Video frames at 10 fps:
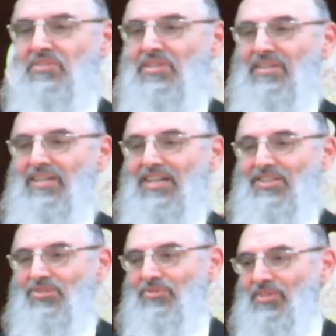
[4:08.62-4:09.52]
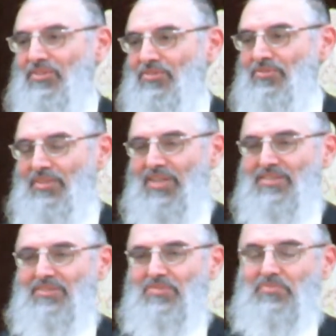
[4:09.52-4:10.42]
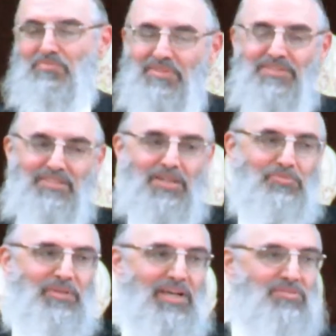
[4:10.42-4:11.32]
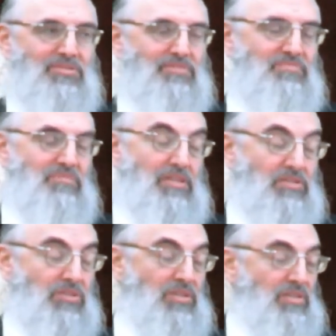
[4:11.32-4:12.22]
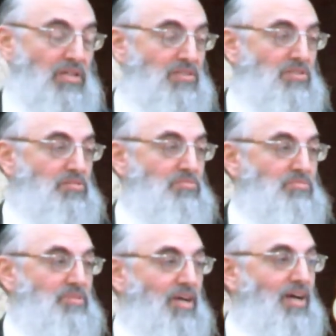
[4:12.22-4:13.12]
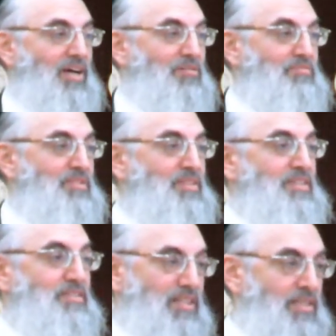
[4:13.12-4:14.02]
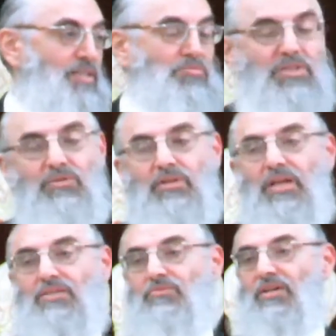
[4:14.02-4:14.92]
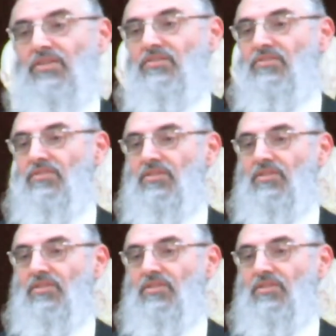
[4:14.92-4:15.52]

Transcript: I don't want to do that. Please help me out. So he tells him, the chacham, says, let me give you advice.